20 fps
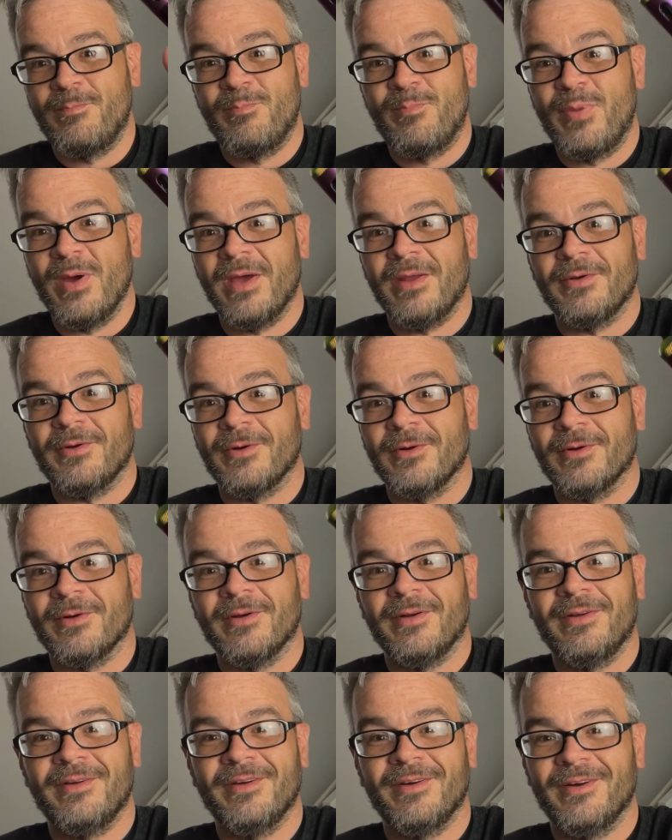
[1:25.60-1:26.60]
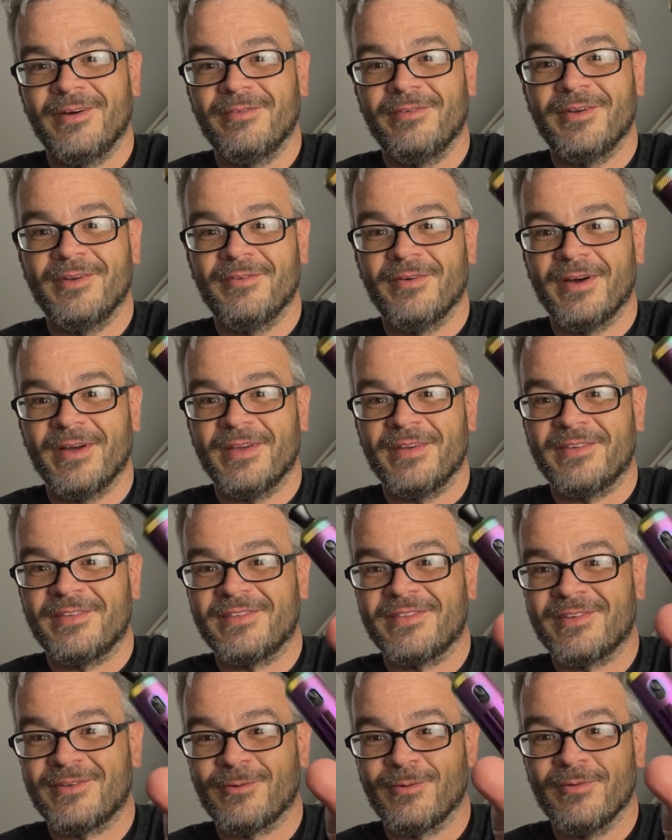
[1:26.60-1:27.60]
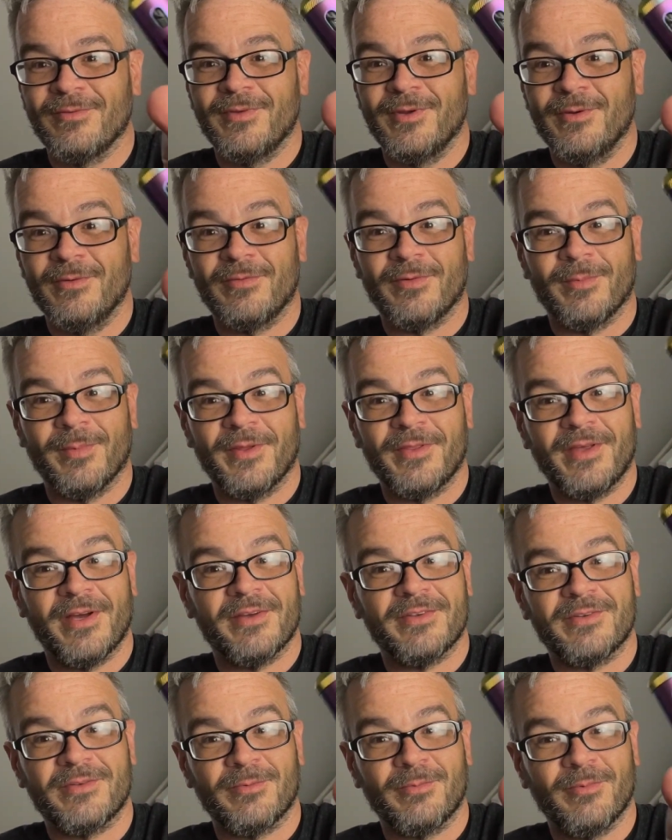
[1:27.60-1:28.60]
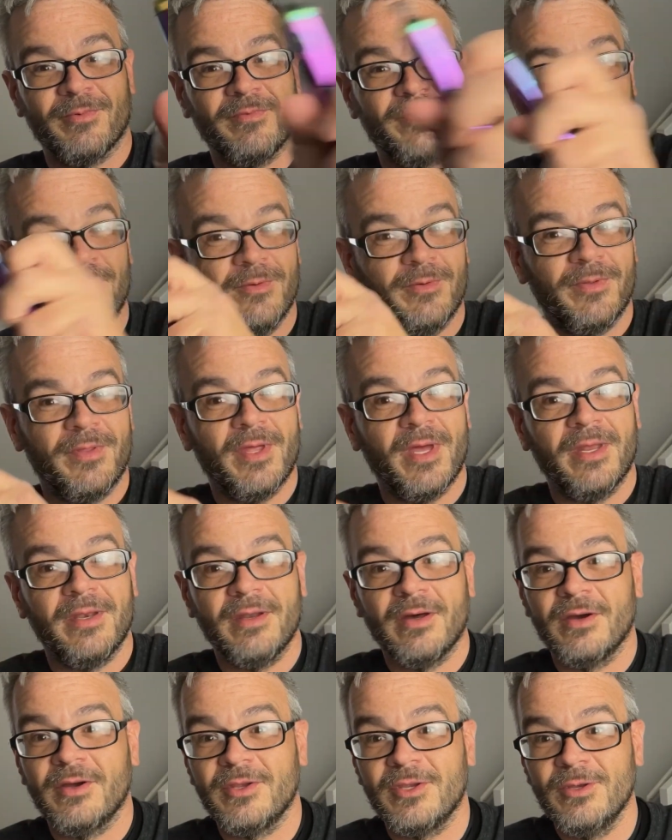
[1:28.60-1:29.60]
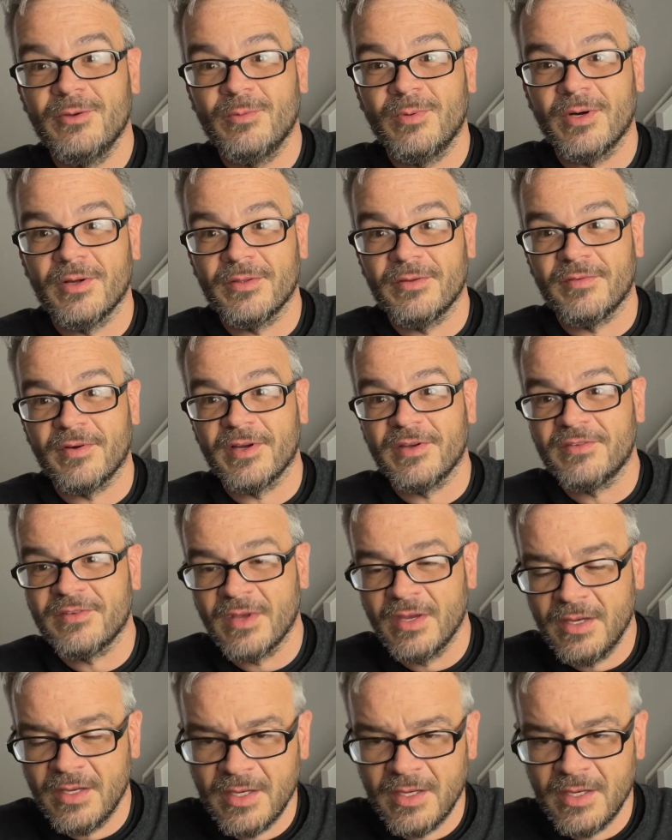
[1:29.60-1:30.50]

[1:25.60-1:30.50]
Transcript: better of a device to review for my 1,000th review than a Uwell device,